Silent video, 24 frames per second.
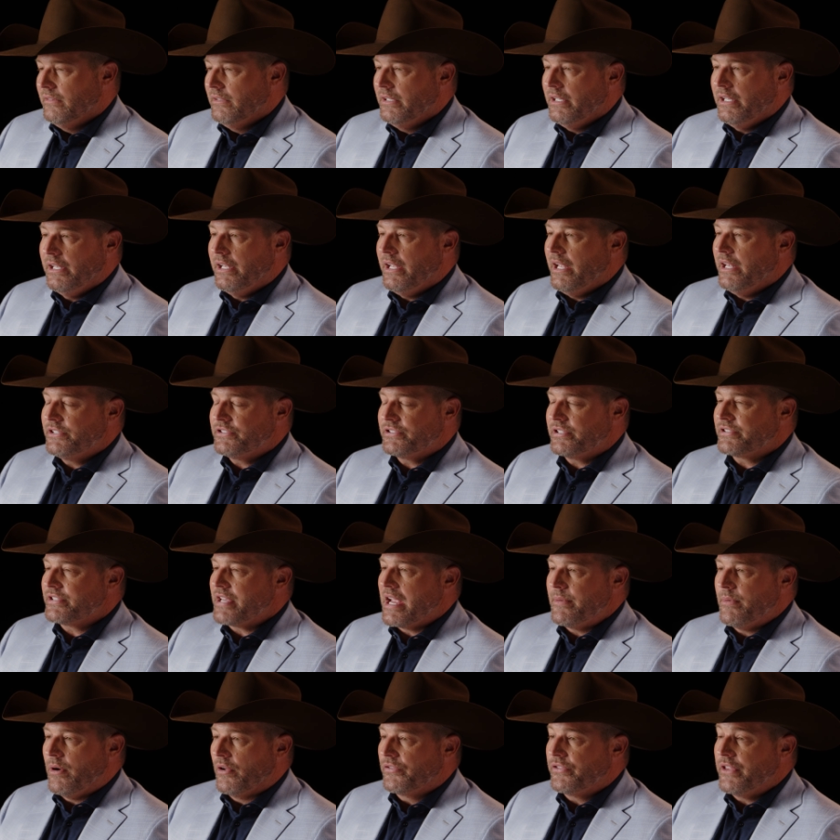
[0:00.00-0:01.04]
it's the
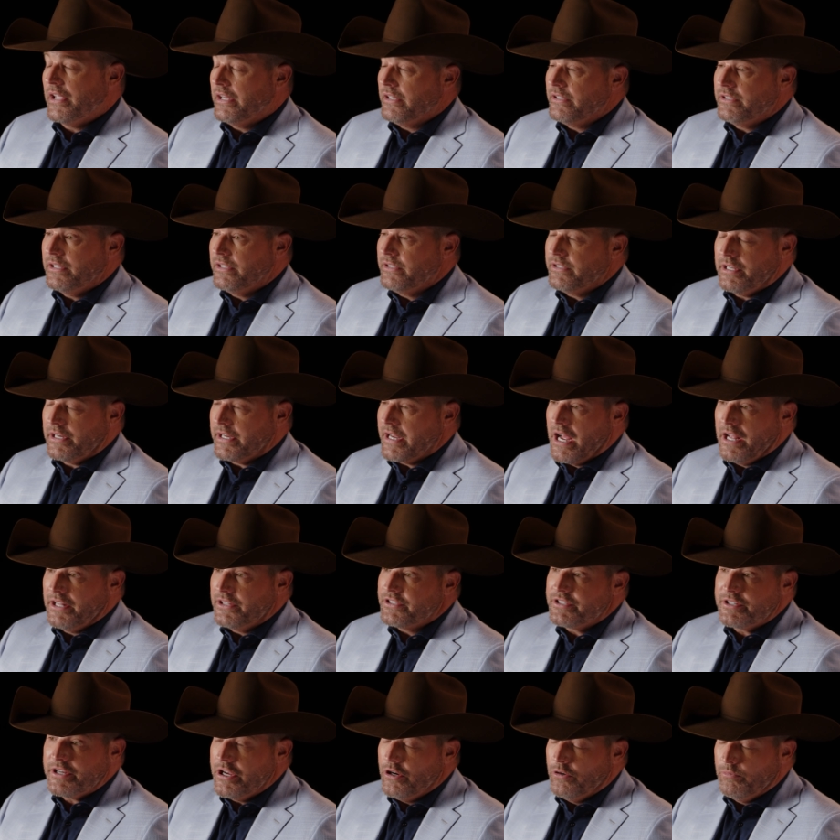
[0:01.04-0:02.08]
same old thing. Do, do
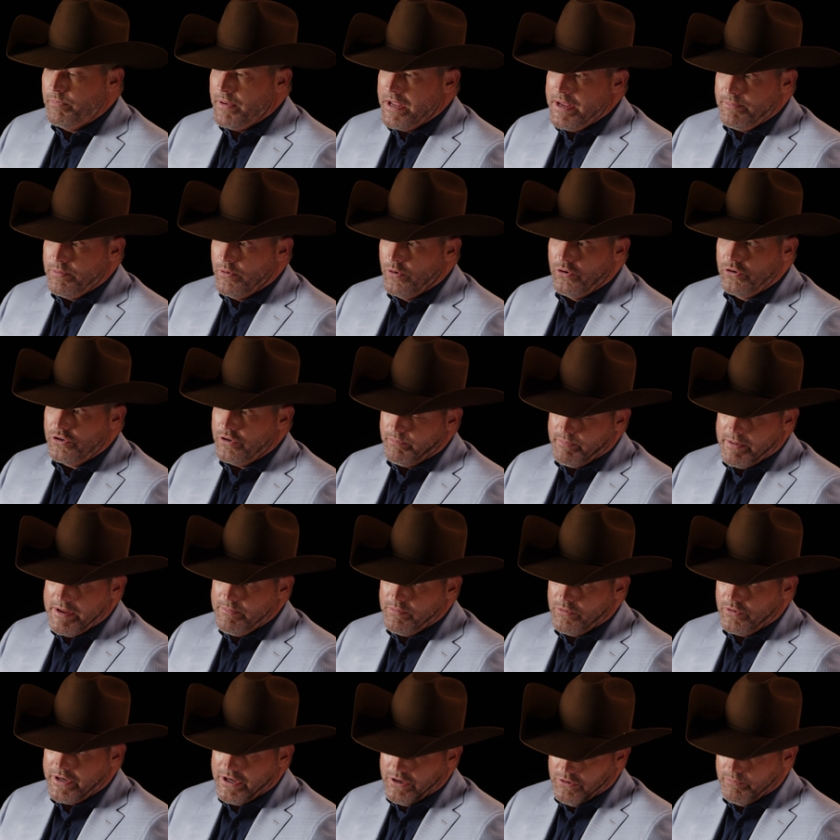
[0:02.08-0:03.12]
guns kill people or do
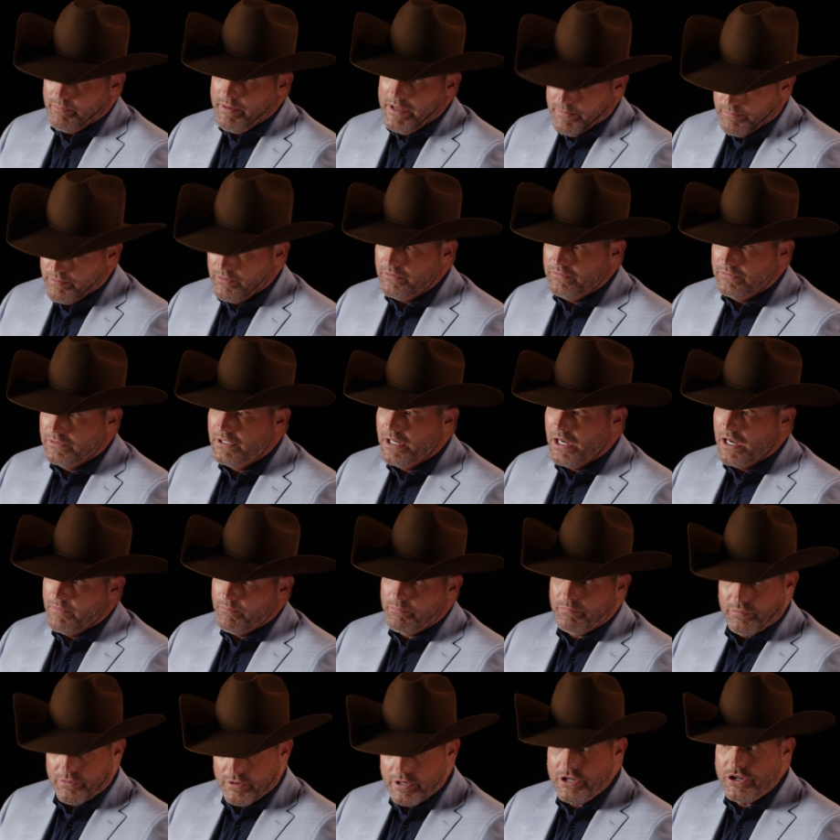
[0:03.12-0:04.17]
people kill people? I'm
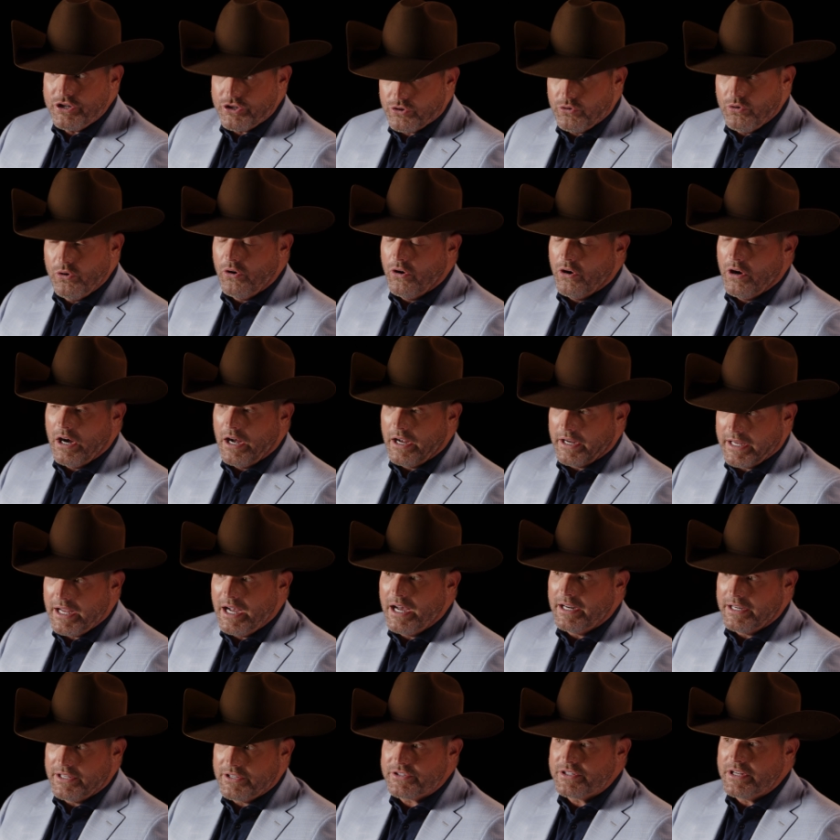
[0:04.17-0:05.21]
pretty sure a
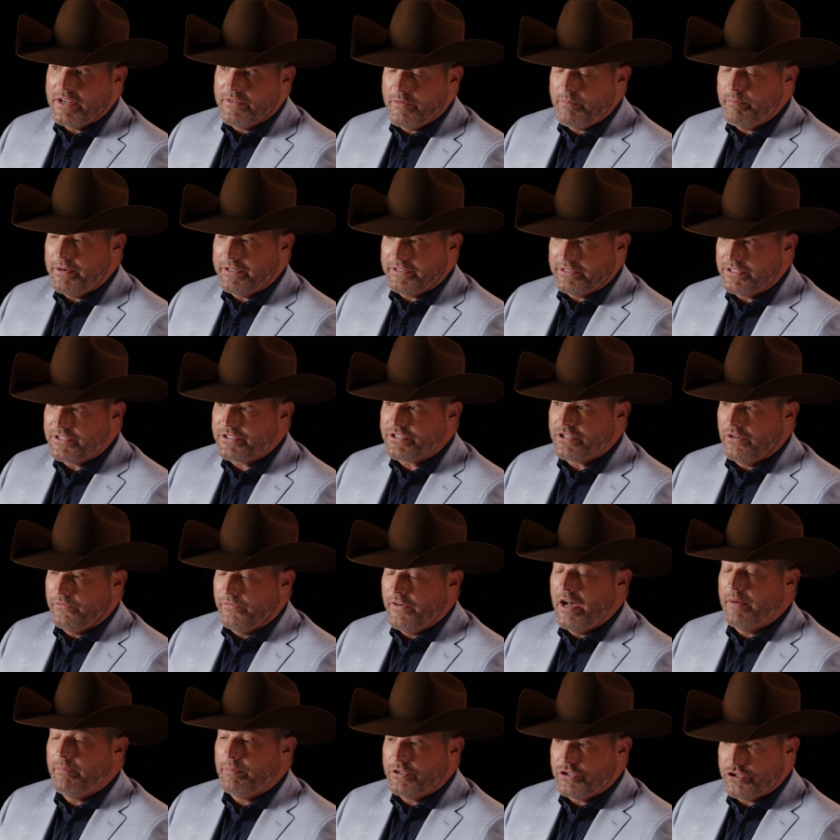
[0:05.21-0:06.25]
gun has never picked itself
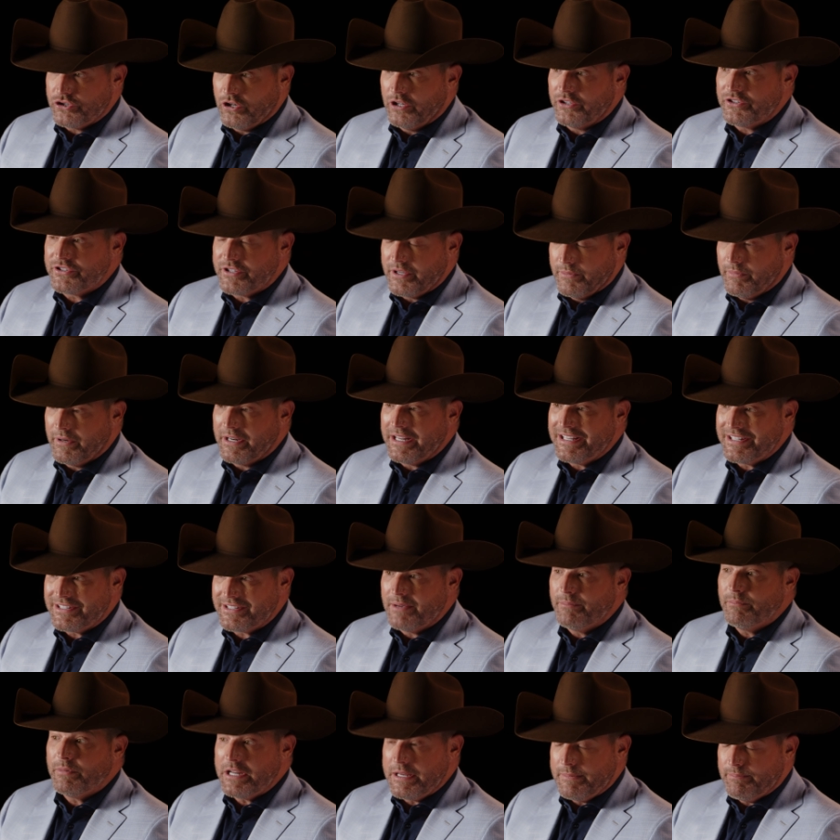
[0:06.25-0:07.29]
up and shot somebody.
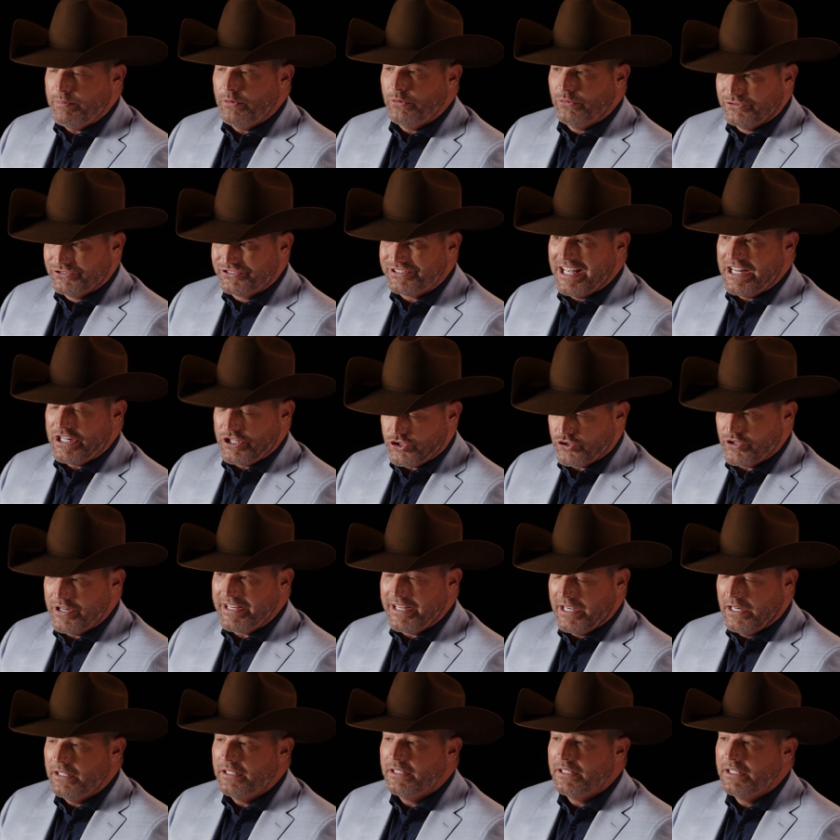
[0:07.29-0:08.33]
Somebody pulls that
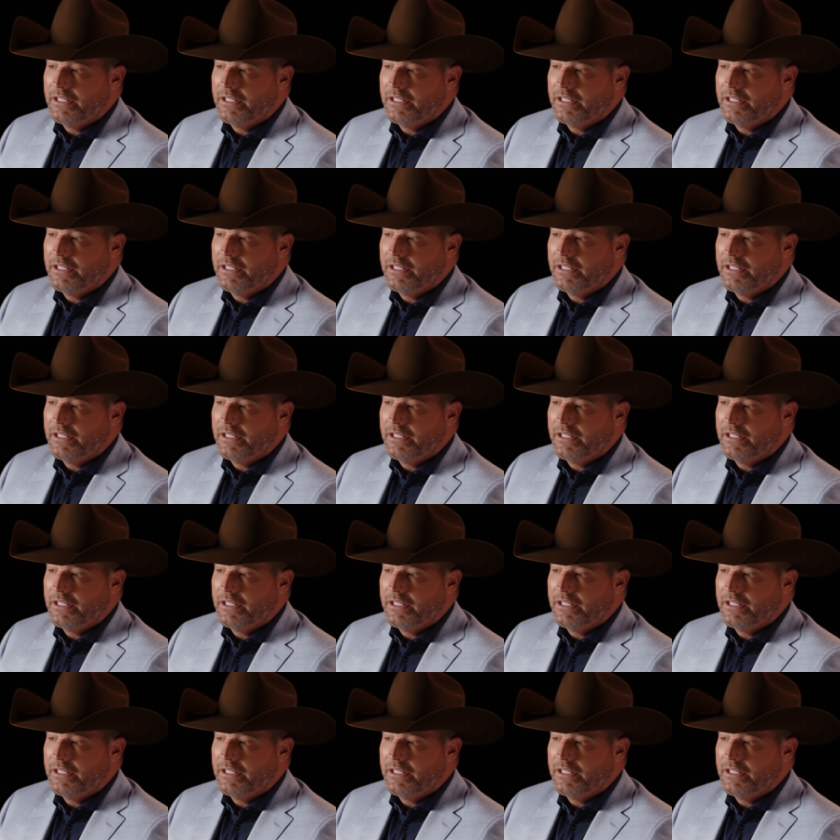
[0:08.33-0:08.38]
trigger.